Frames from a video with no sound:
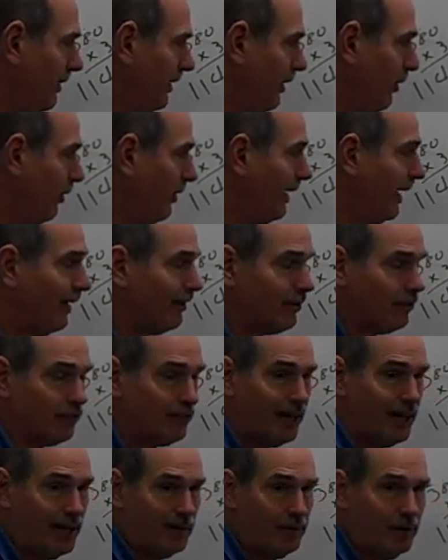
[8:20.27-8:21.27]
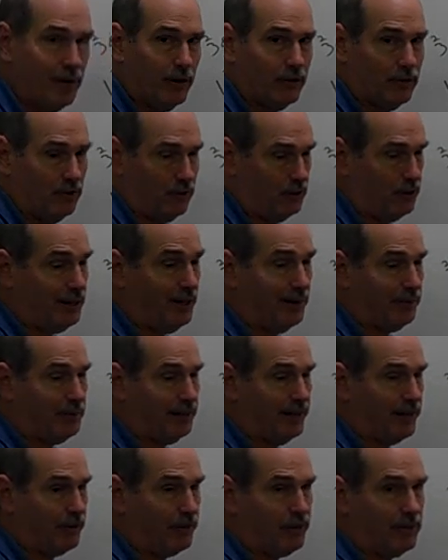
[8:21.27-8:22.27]
They all count the same because it's a
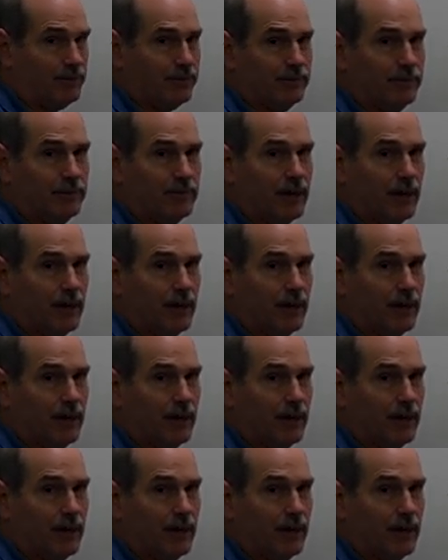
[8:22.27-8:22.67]
combination.